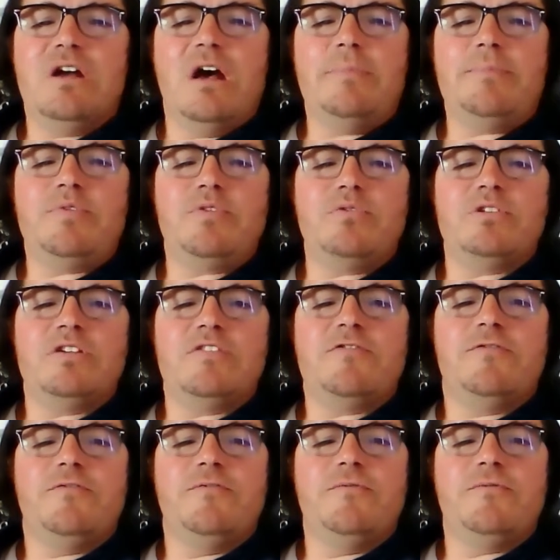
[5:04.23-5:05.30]
up to the
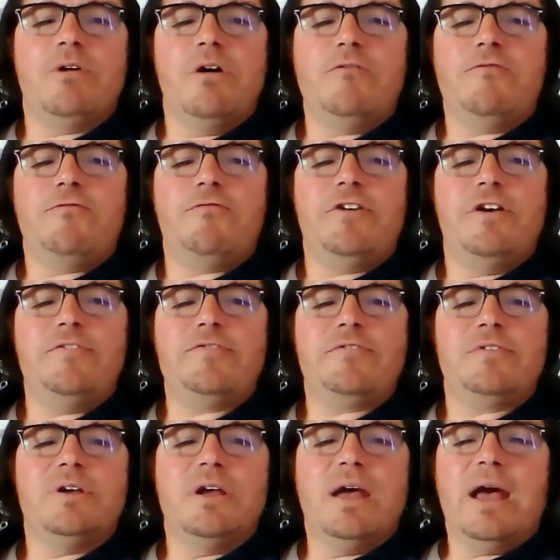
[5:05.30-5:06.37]
row
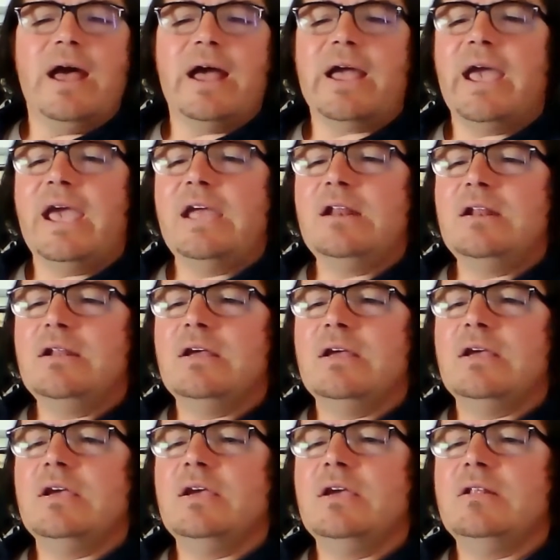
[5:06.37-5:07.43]
5th again
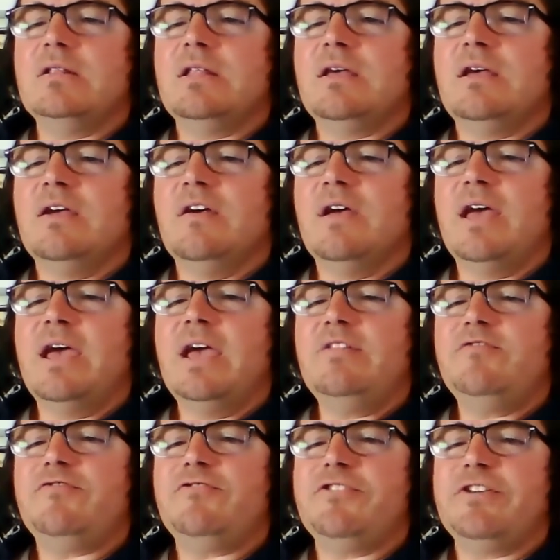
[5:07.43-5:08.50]
in the
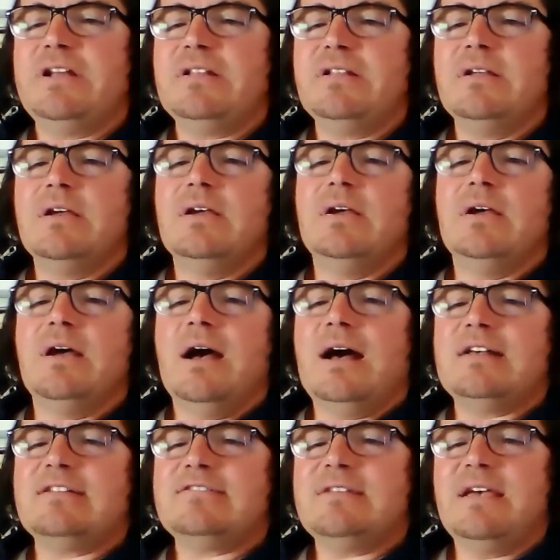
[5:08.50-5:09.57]
8th fret
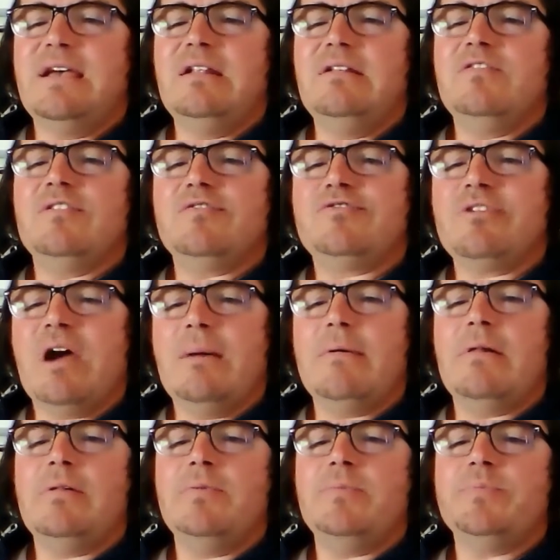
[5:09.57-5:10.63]
as the end of the
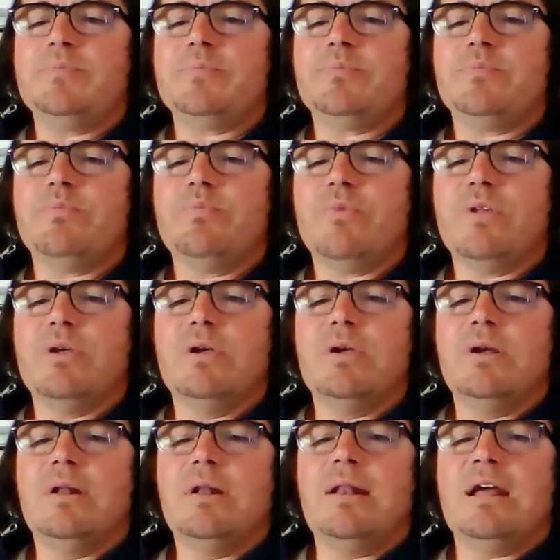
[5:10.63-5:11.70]
treble
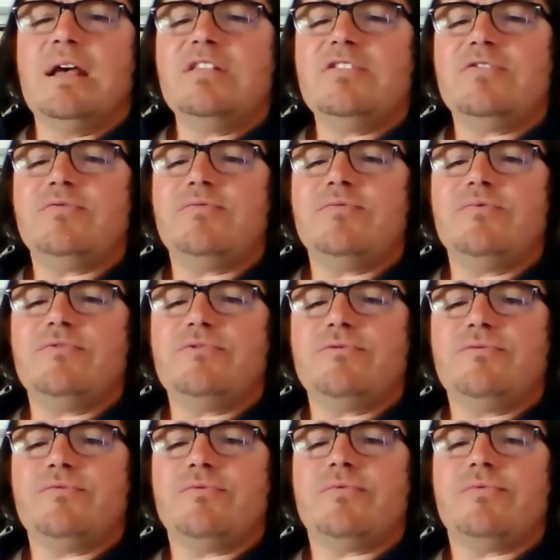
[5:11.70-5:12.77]
last
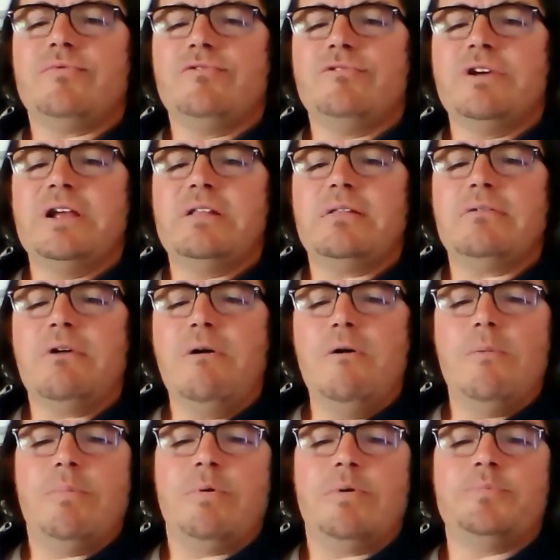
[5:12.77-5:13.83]
reed
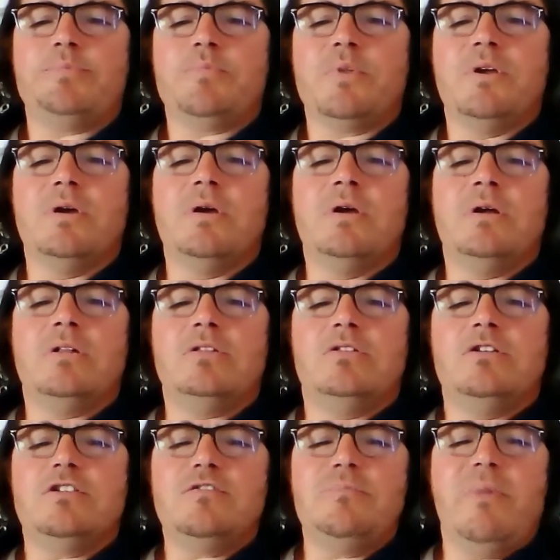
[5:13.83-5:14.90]
row,
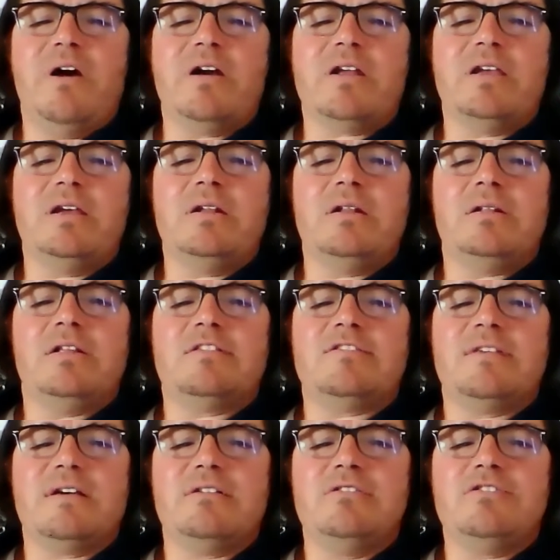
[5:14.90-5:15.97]
thus marking the
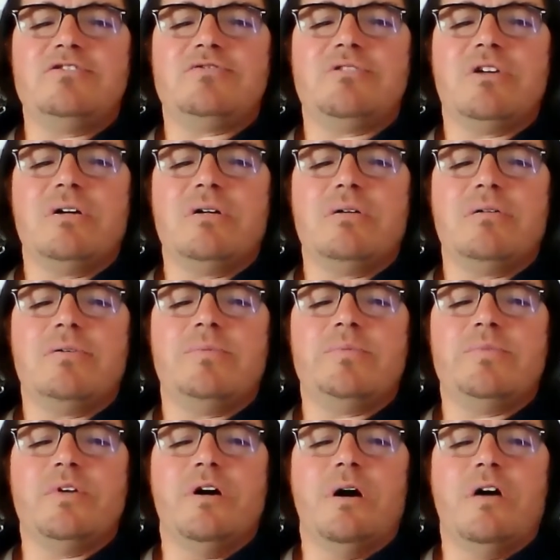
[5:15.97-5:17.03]
second stroke
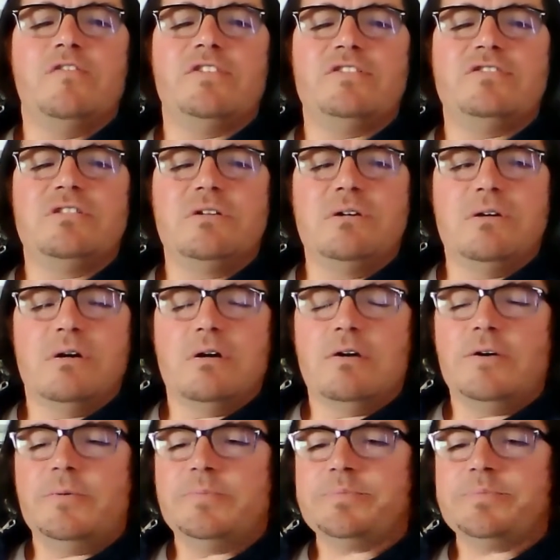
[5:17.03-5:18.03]
of the tour.